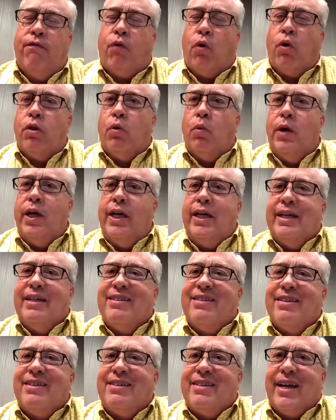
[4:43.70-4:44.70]
for the week
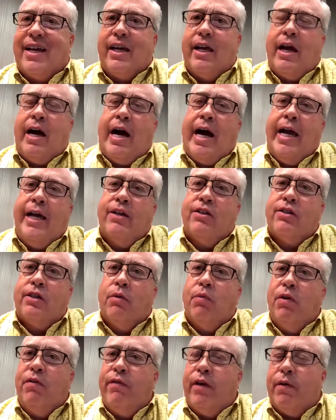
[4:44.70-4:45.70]
is the second highest
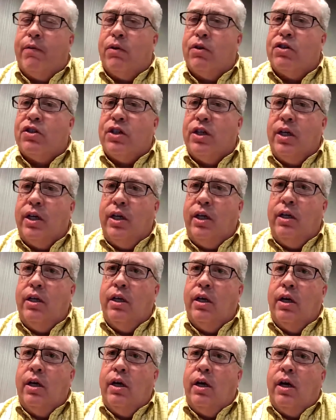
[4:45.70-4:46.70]
that we've ever
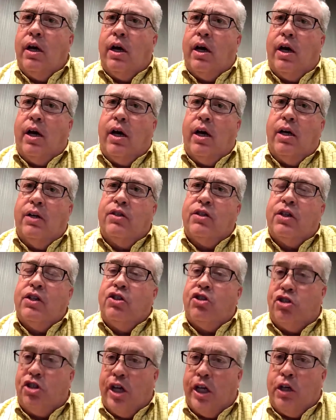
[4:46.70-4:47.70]
seen
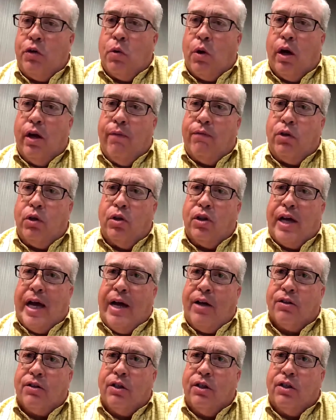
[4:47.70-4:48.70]
since January of
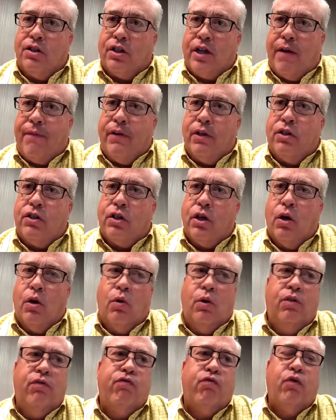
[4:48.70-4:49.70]
2007. So
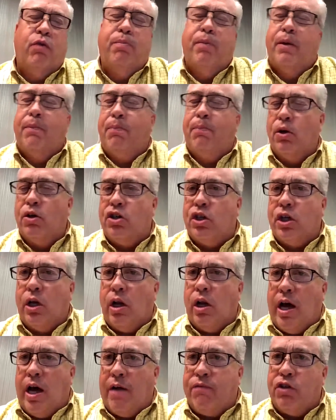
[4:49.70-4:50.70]
we've been pushing a
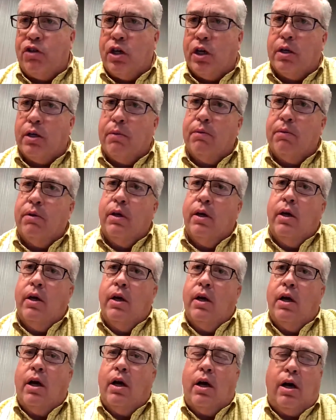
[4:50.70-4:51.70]
lot of chicken
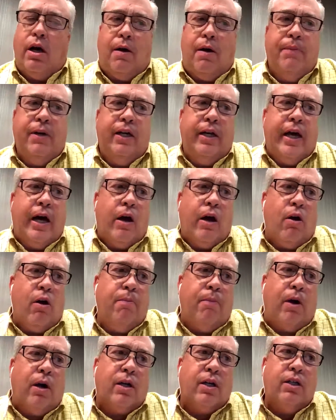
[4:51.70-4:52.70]
meat out
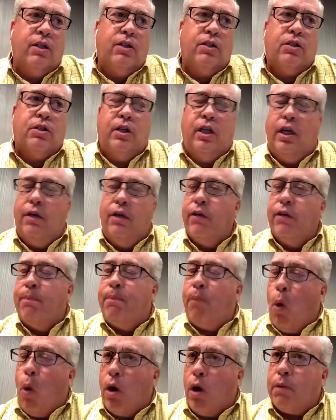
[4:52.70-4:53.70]
on markets.
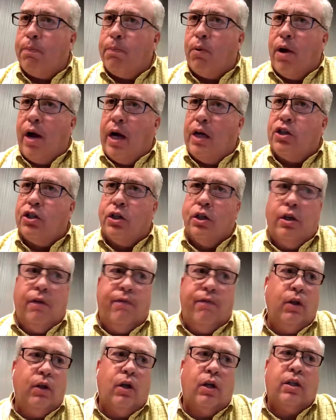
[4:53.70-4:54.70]
Even pork production,
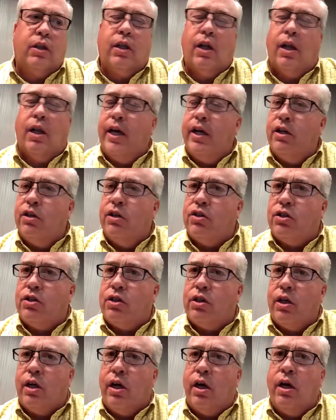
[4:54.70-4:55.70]
if you look at the latest